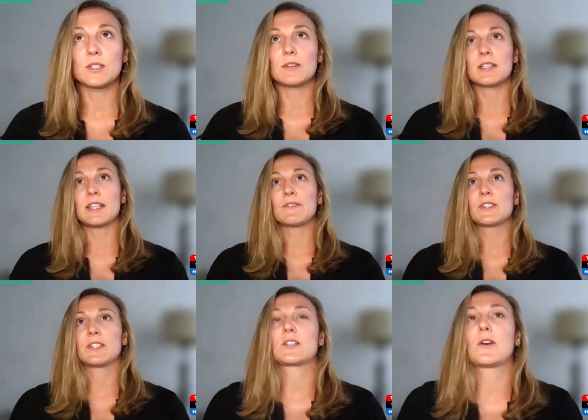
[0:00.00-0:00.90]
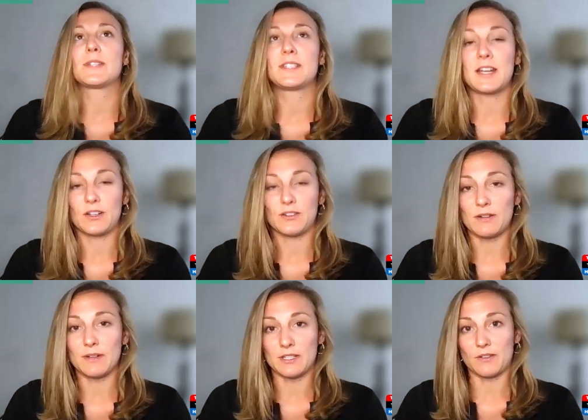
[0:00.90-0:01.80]
San Francisco is not at great
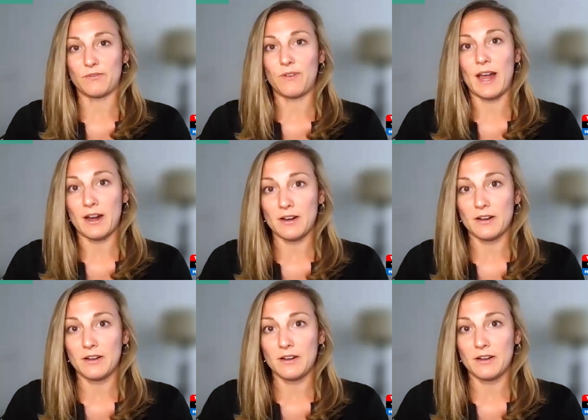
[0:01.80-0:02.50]
risk of fire